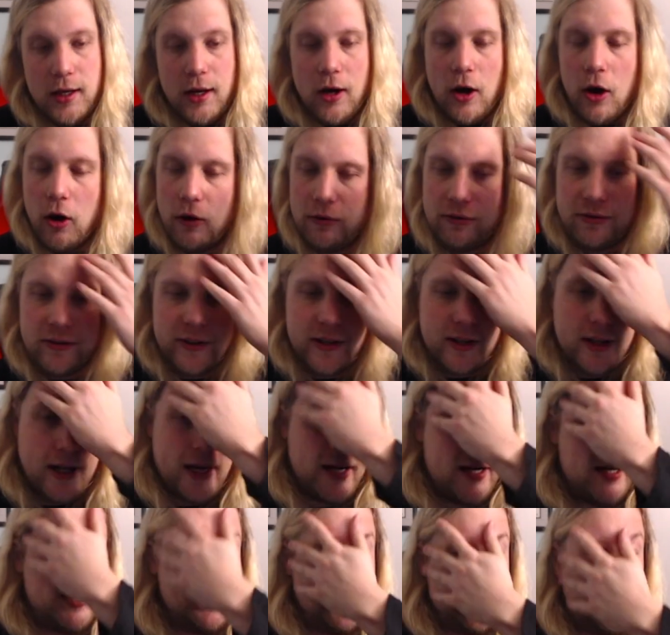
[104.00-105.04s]
hopefully
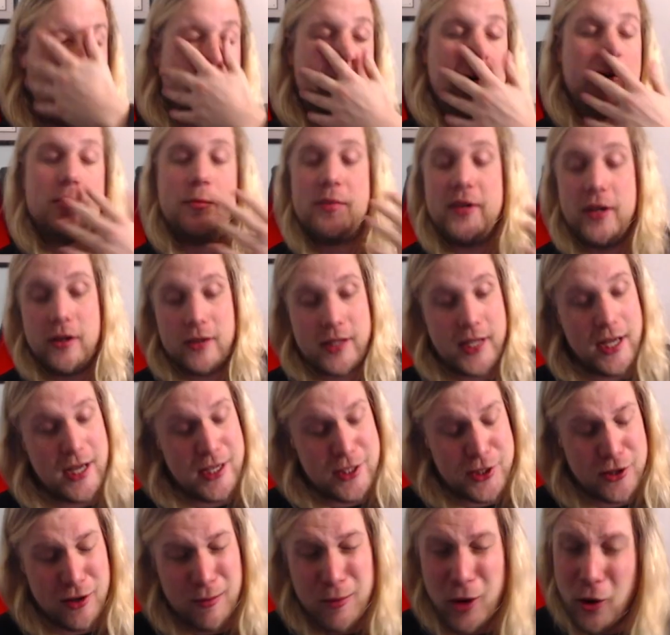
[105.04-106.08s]
that uh, will be okay.
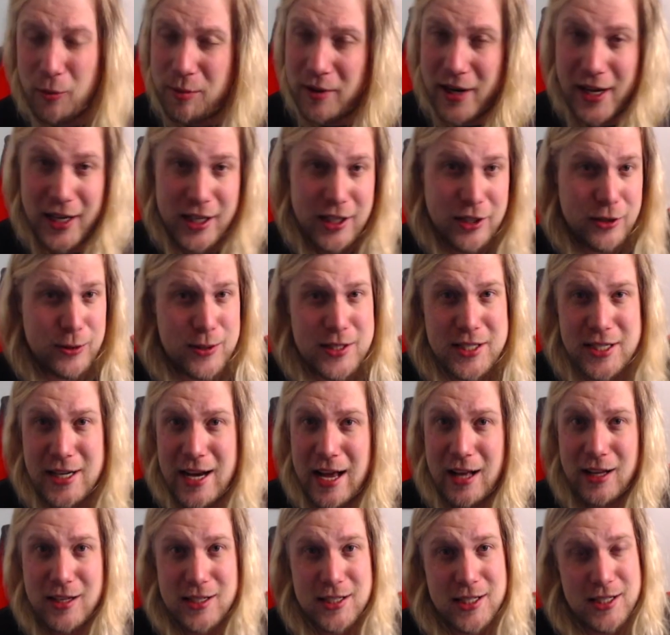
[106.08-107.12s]
So I'm hoping I could do a
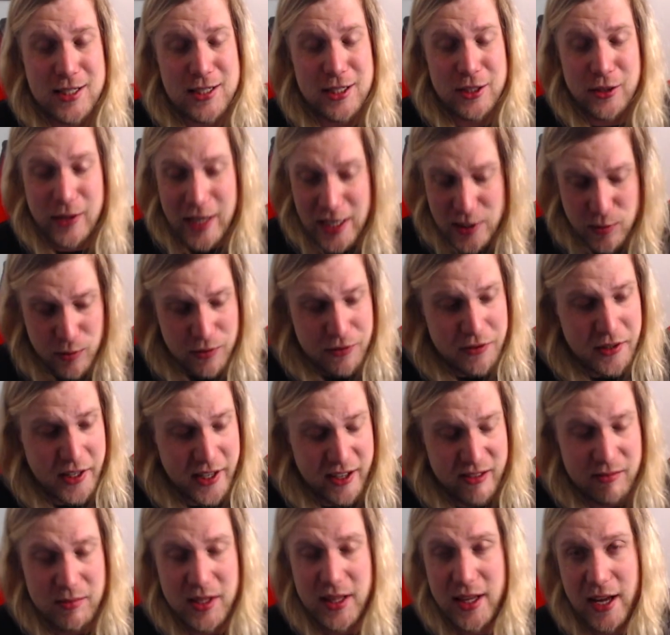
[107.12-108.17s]
analysis, and you guys will
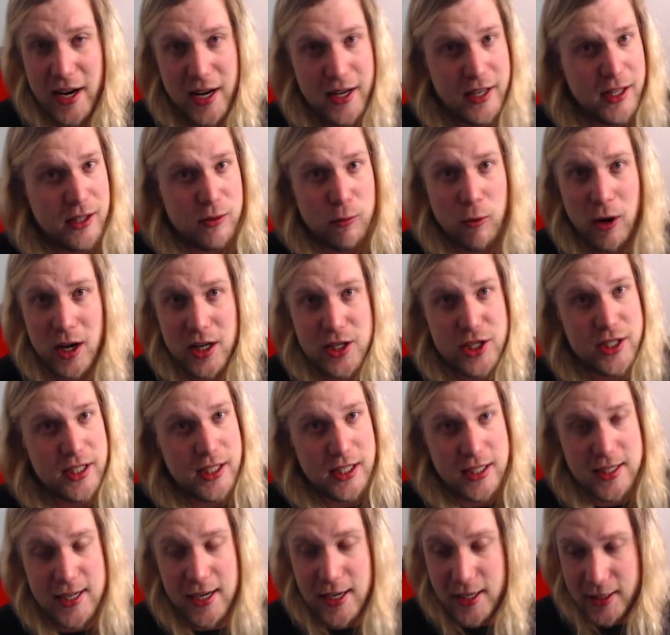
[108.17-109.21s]
forgive me that I didn't watch the
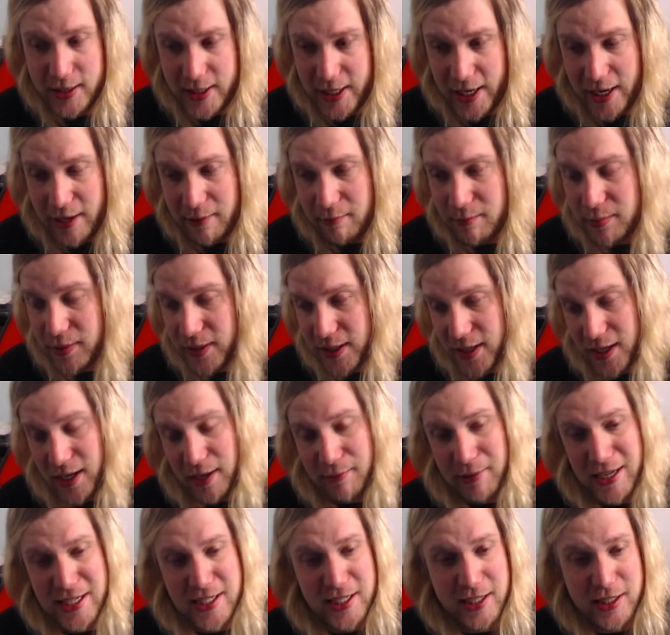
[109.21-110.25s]
entire game, but
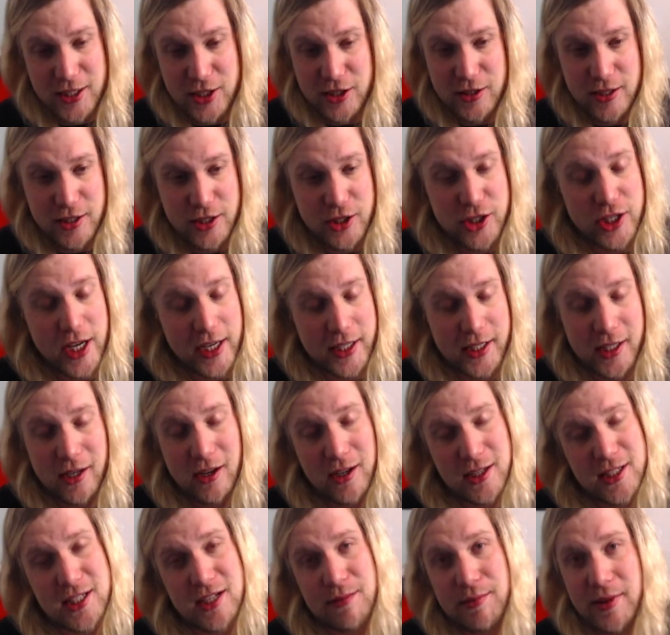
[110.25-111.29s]
um, I did check in
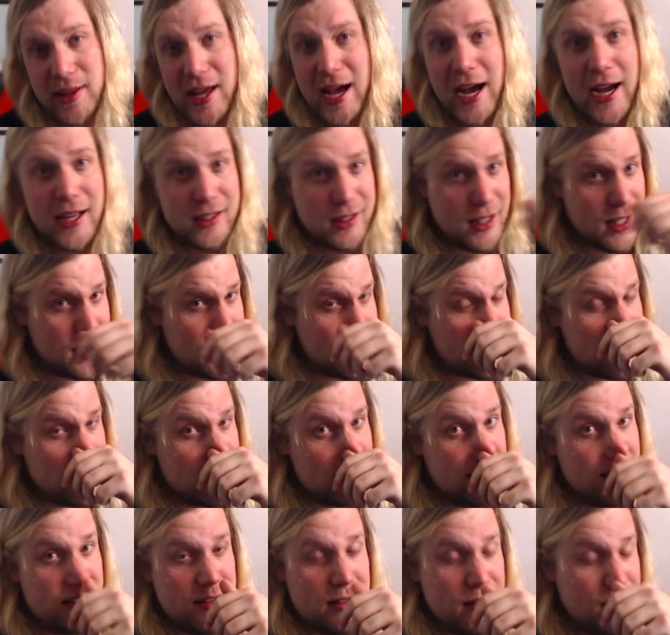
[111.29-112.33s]
on some of the highlights
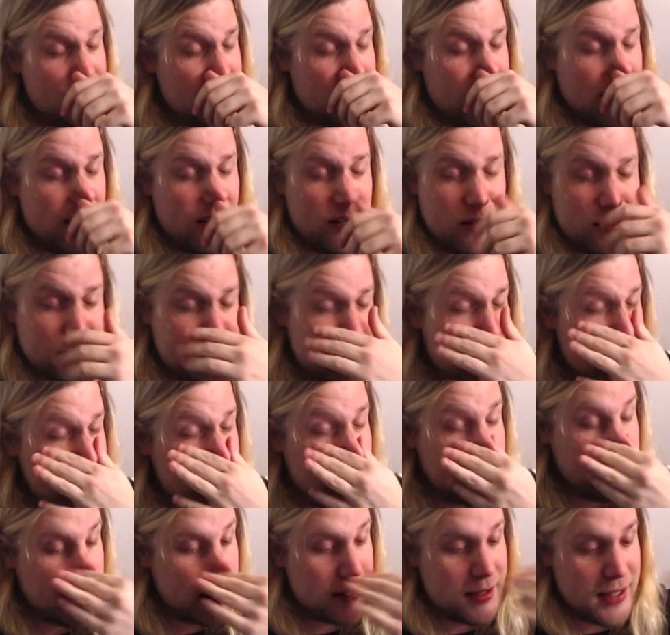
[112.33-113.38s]
and you know
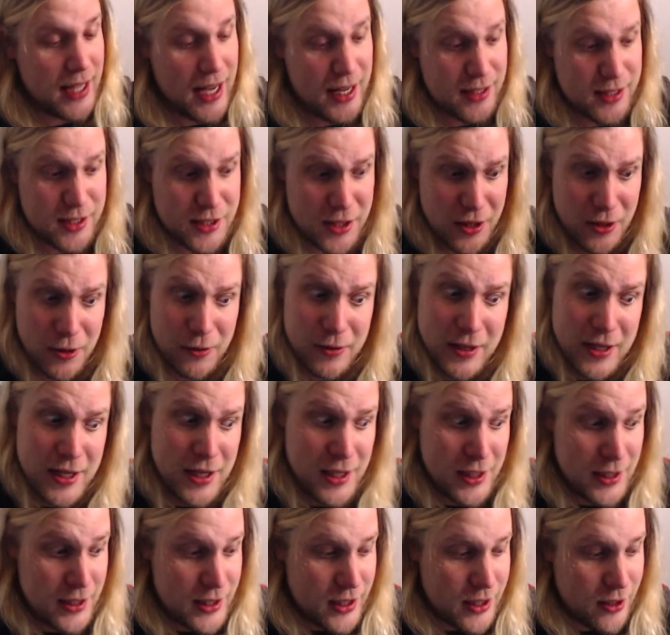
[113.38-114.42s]
stuff like that. So
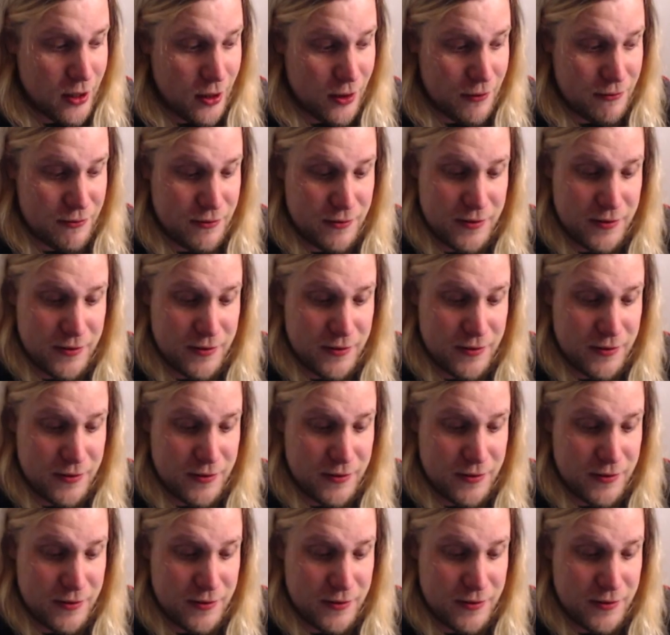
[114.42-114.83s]
you know,